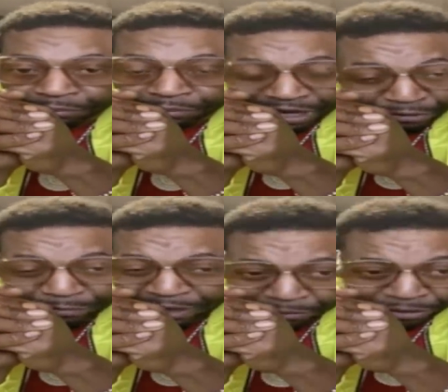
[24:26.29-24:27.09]
But I
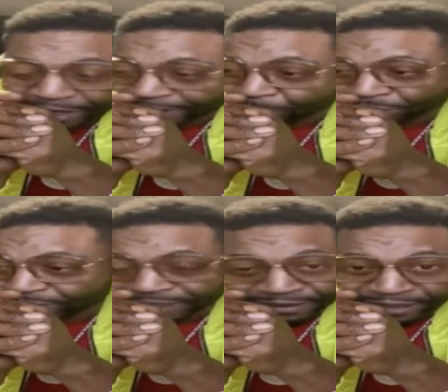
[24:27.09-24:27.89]
remember it like it was
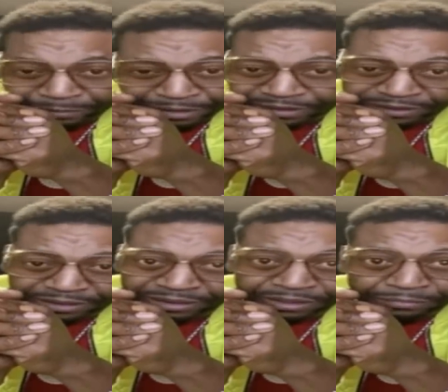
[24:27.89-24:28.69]
yesterday, because this
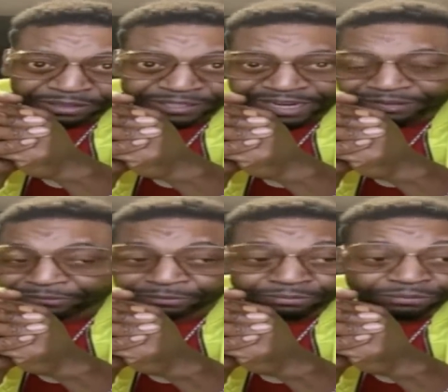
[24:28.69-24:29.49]
is something that I've
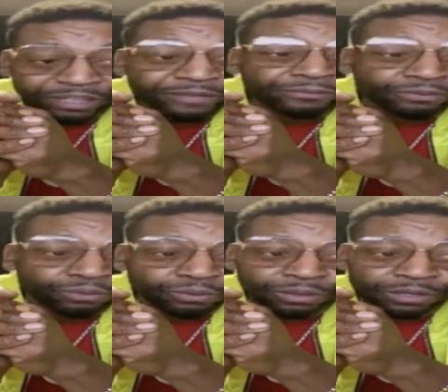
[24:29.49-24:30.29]
lived
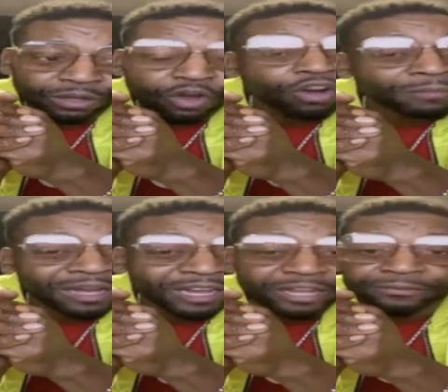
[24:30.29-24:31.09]
through all my
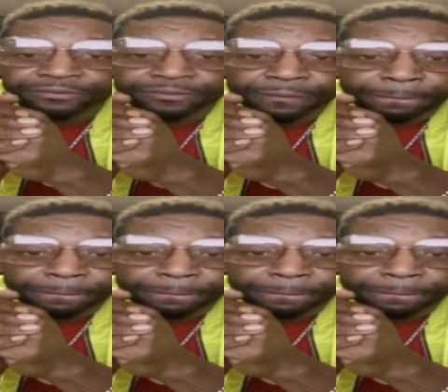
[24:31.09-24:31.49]
life.